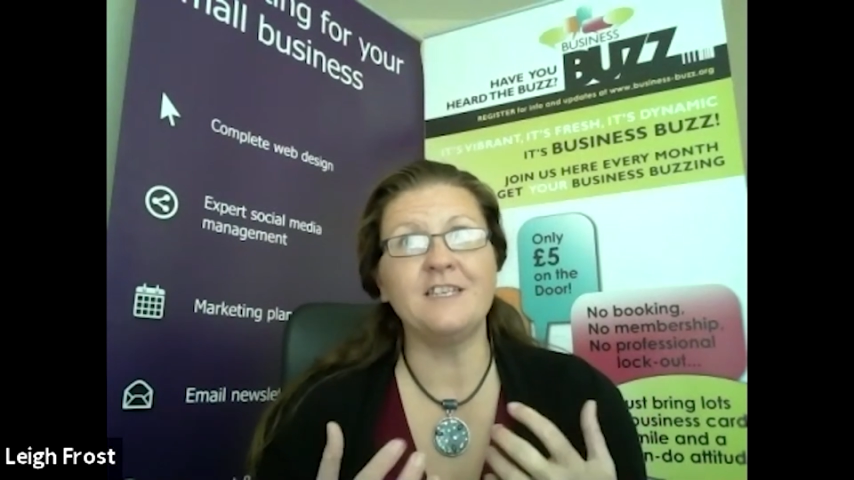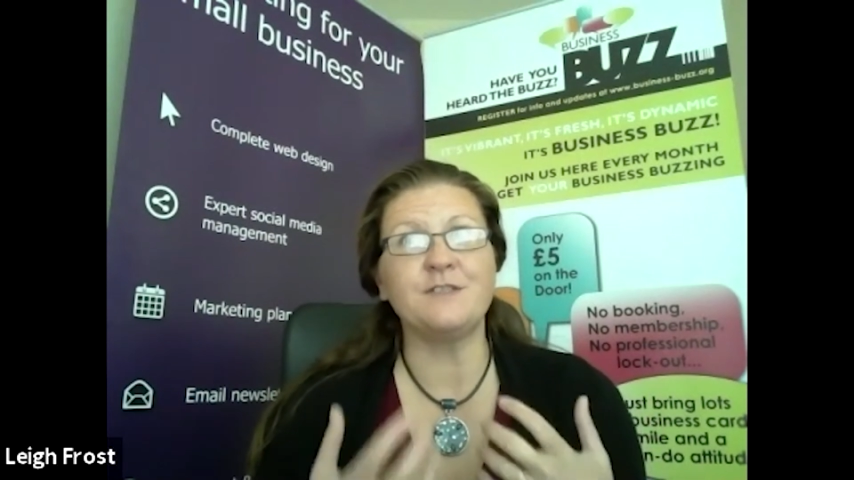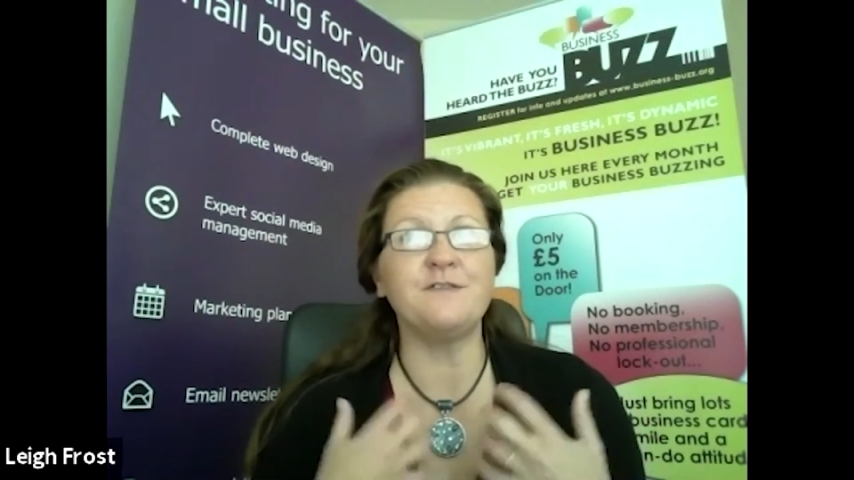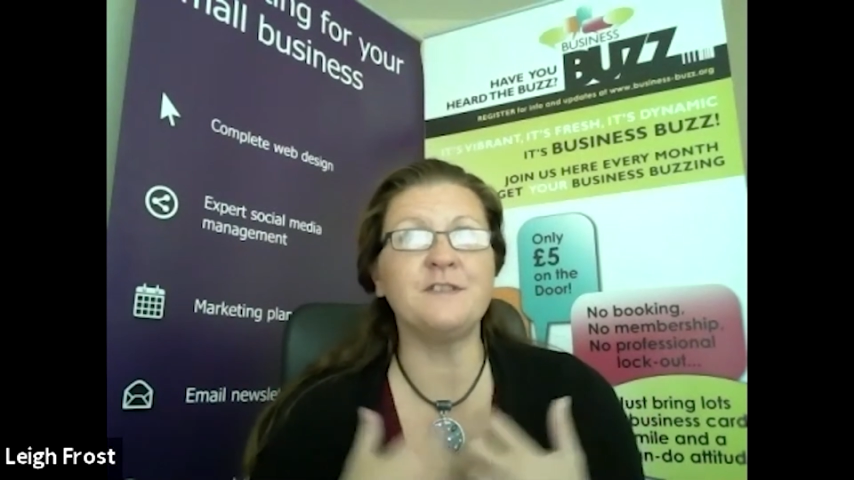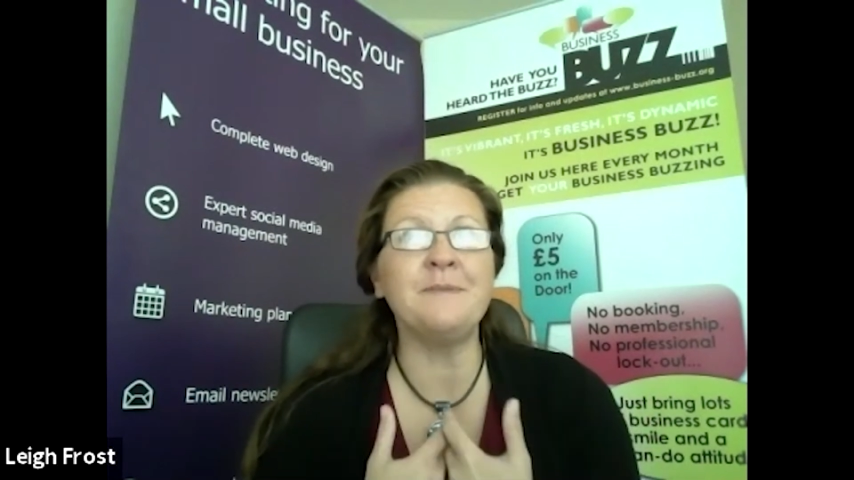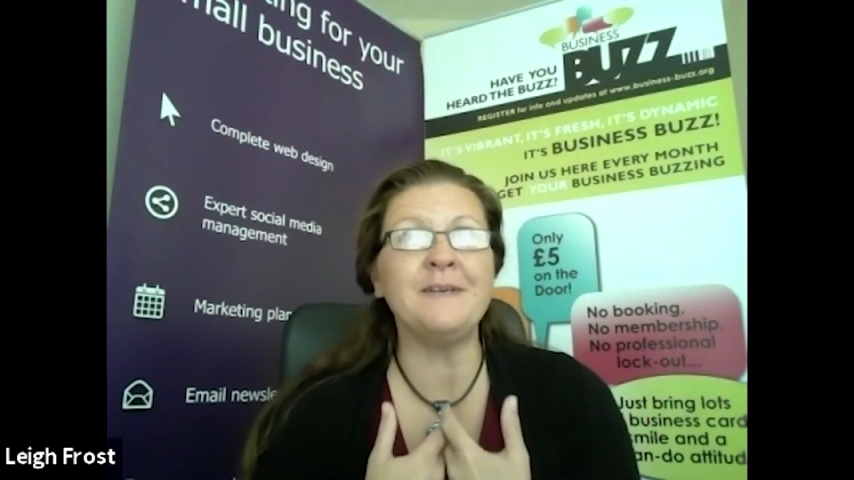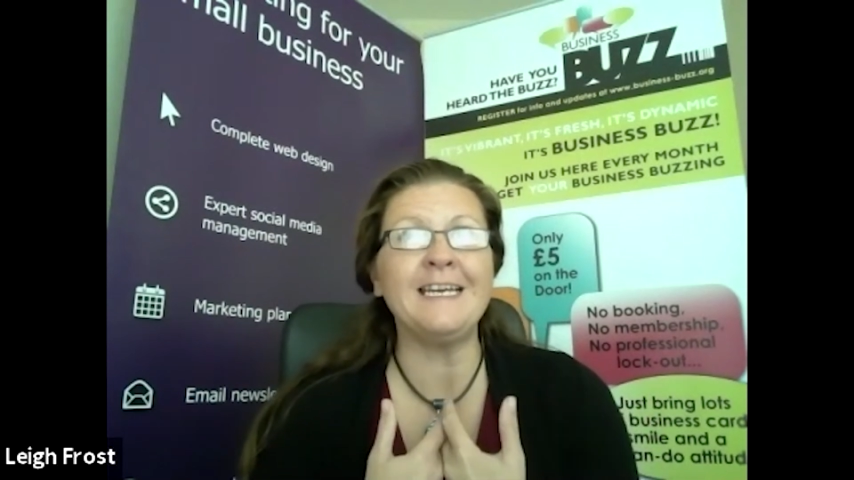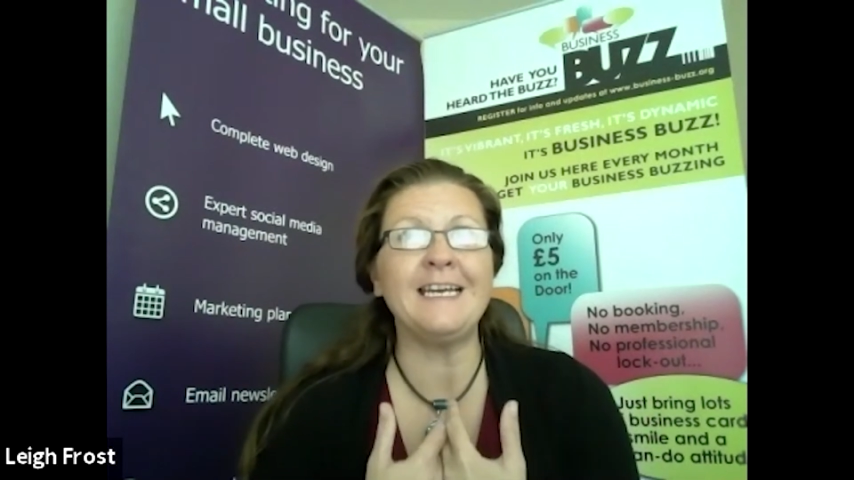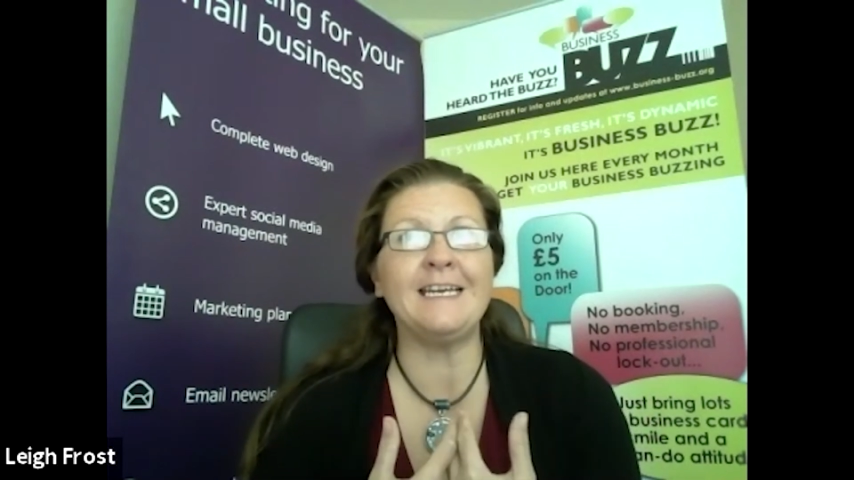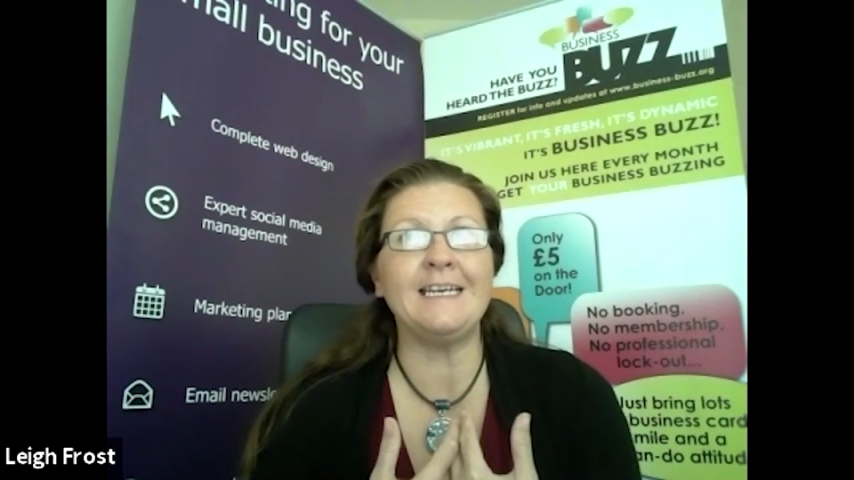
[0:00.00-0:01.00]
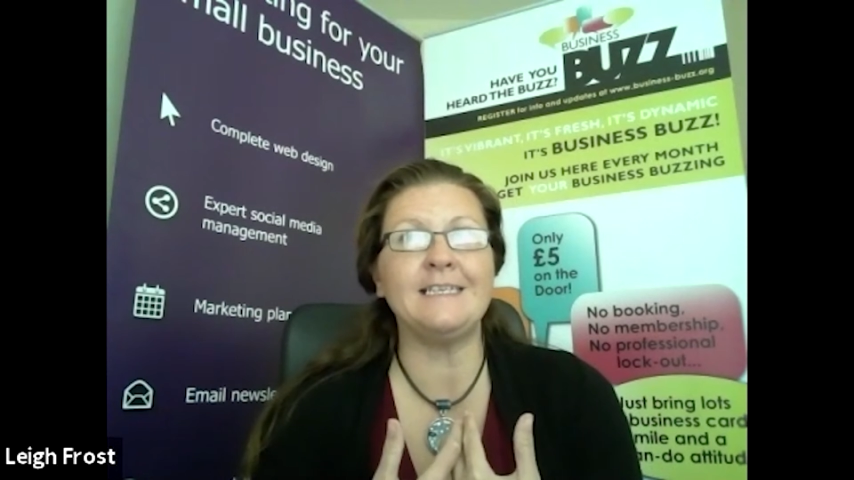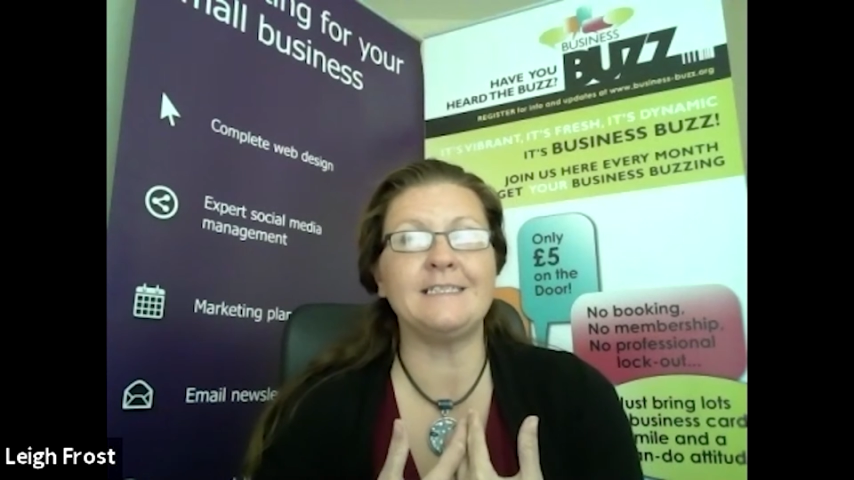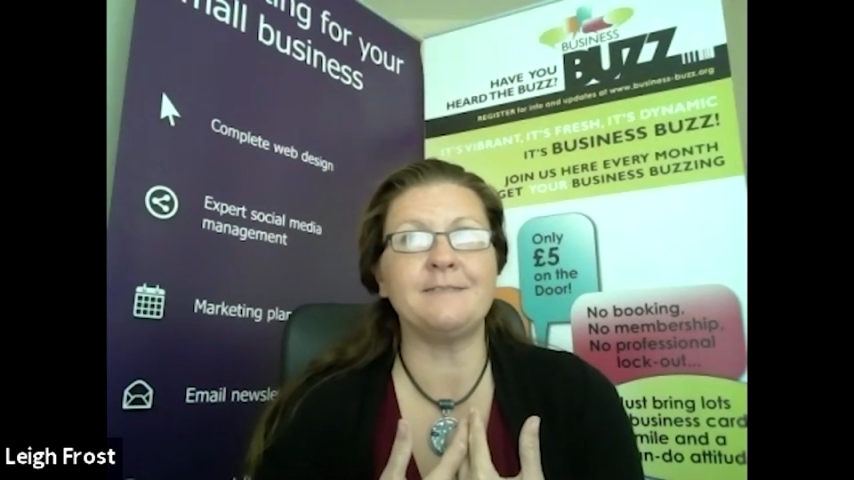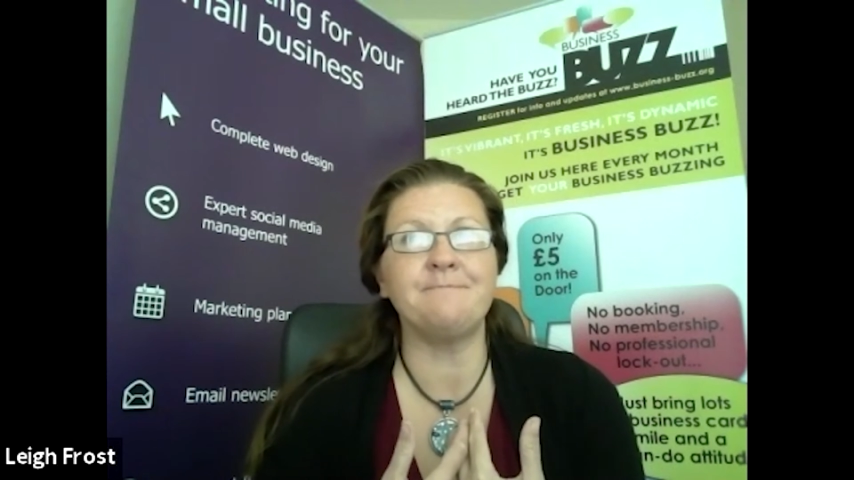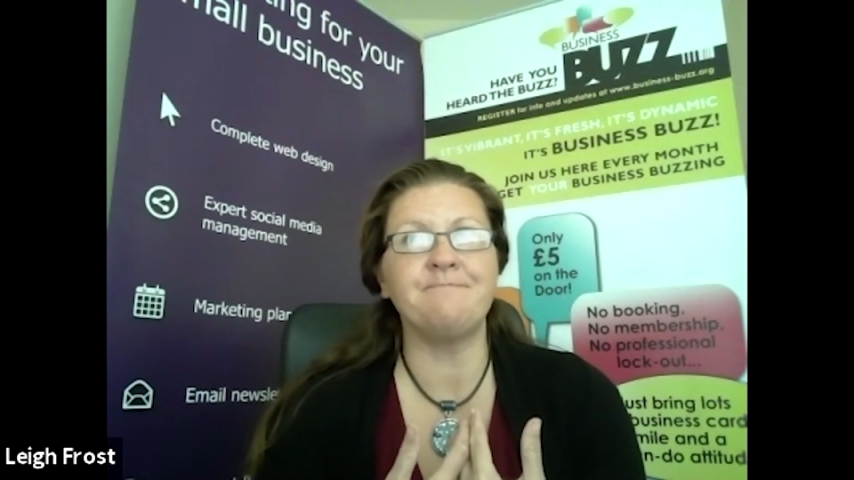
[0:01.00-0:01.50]
somebody
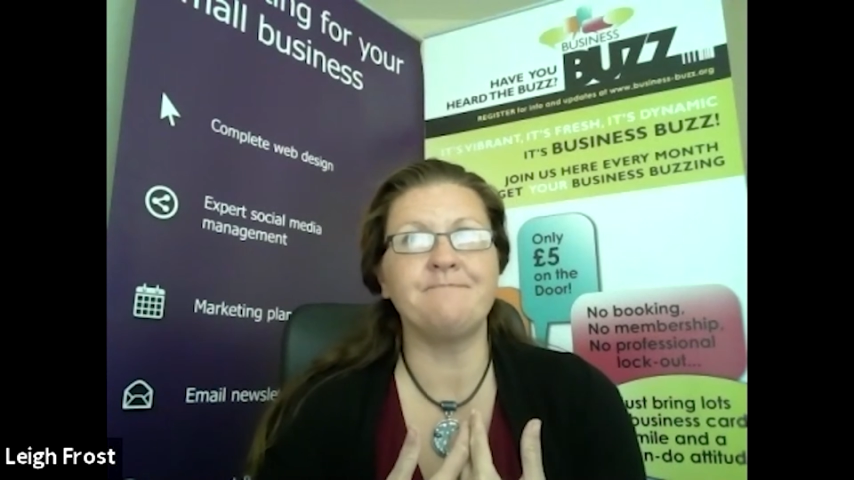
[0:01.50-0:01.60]
is